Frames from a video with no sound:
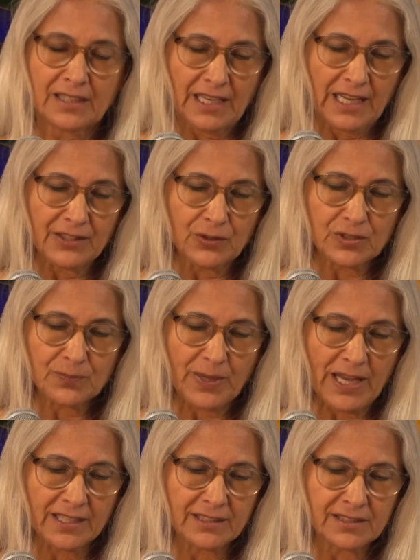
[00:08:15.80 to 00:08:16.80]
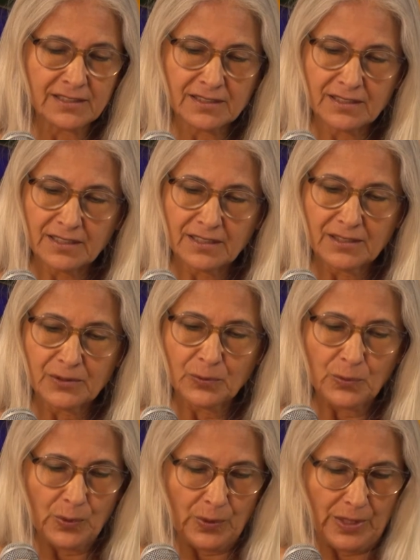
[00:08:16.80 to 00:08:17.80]
And those patterns
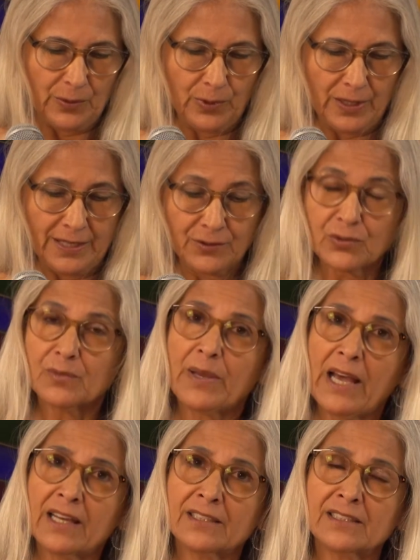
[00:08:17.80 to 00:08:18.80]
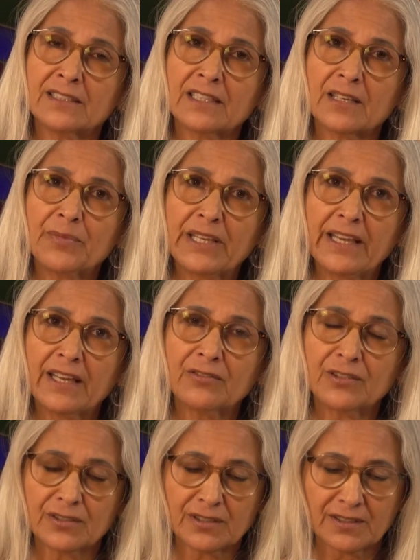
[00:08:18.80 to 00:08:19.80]
and
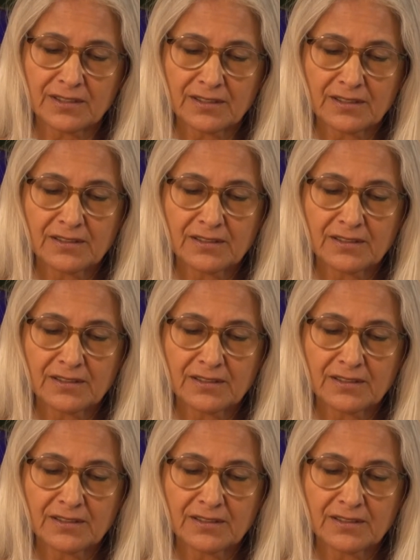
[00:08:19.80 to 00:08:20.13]
behaviors